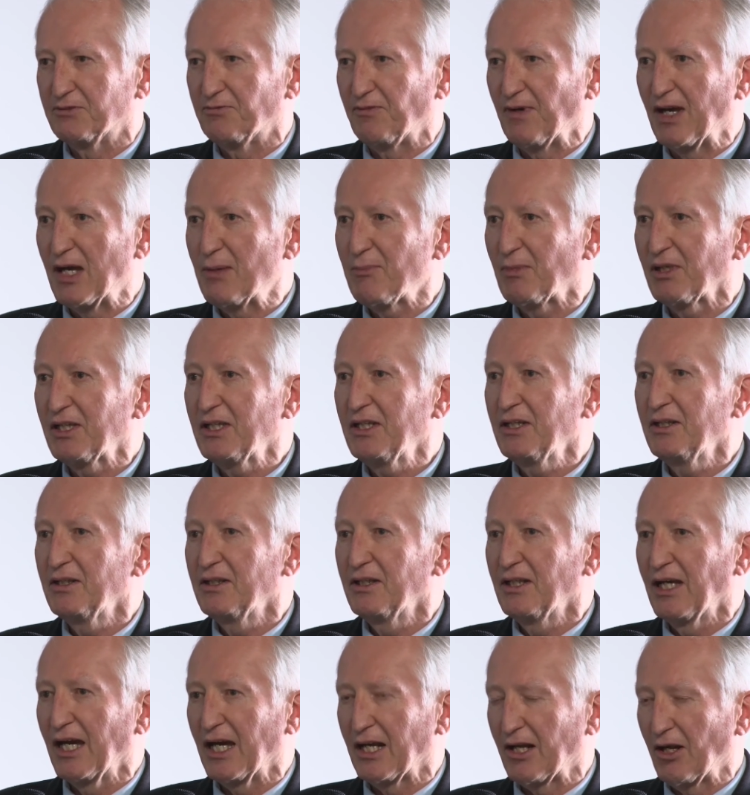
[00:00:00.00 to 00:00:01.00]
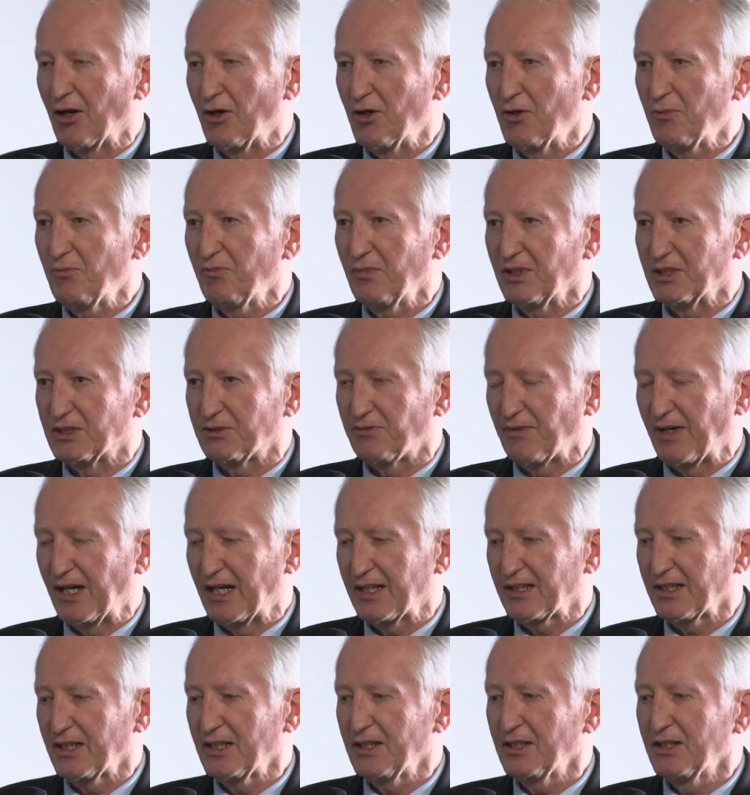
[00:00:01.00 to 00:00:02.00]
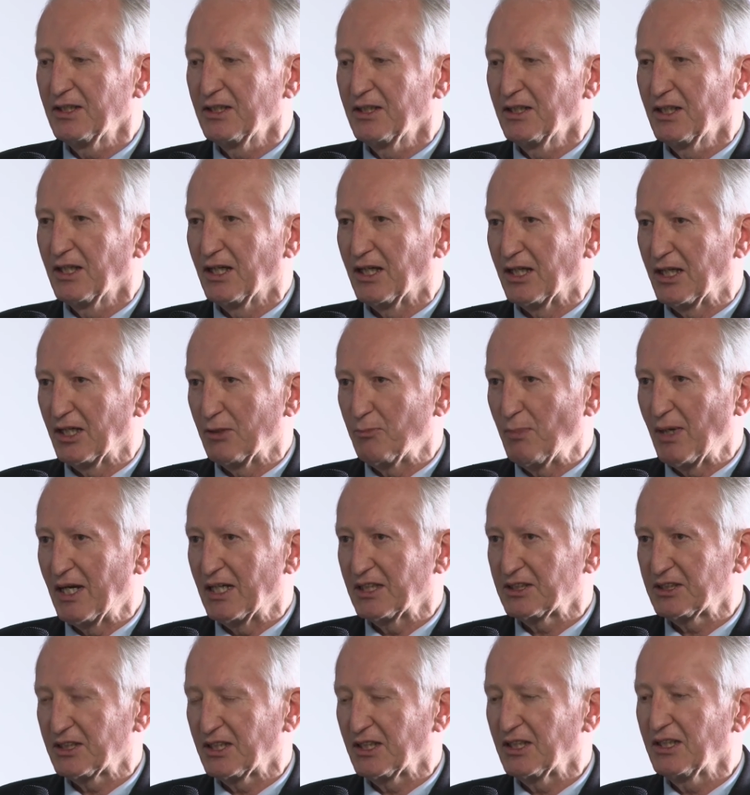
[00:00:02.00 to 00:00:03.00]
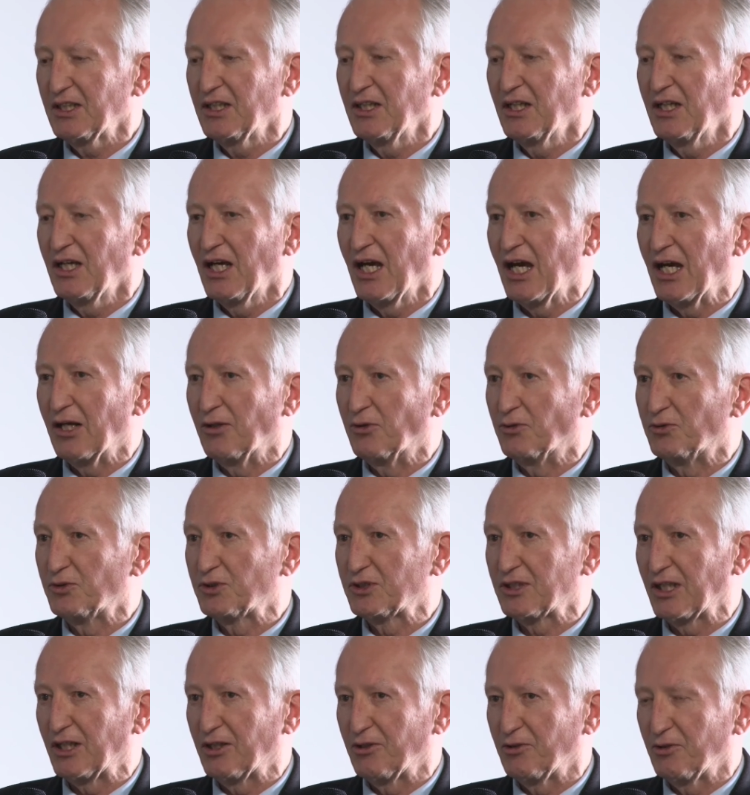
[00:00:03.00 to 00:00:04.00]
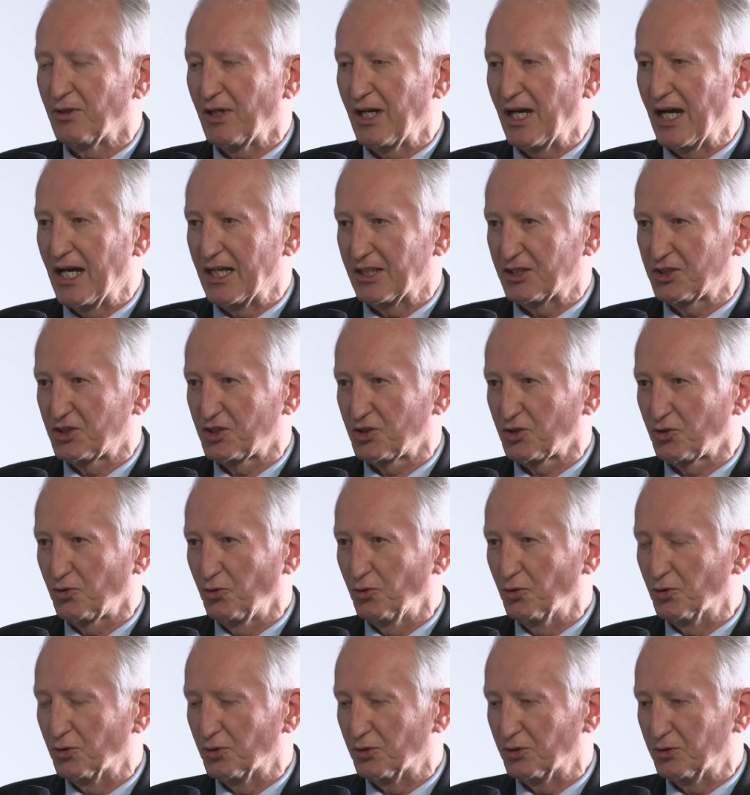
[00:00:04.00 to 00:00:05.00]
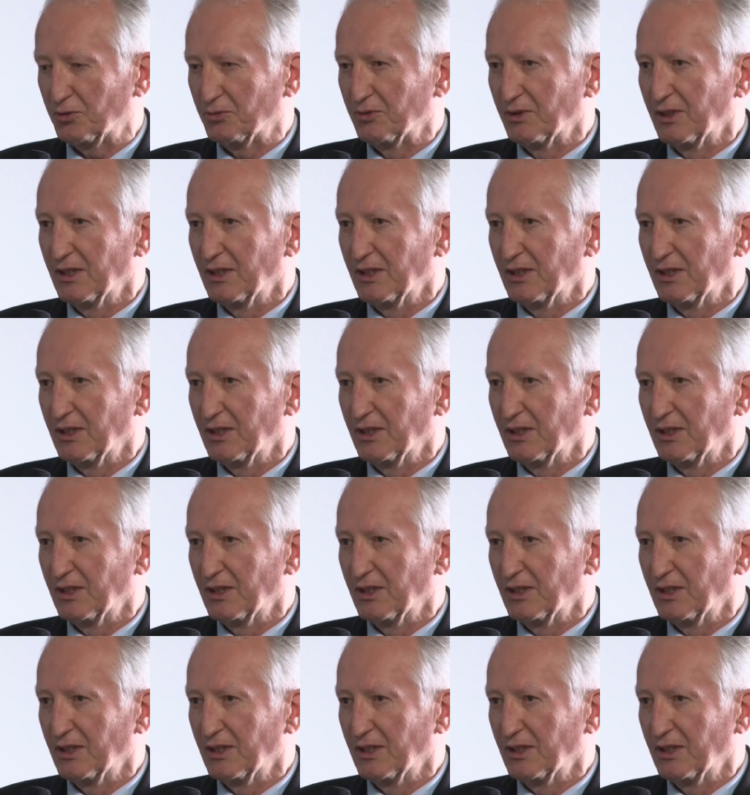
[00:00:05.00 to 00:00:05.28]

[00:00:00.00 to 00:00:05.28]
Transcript: family at home, his father, the headmaster, and also at school.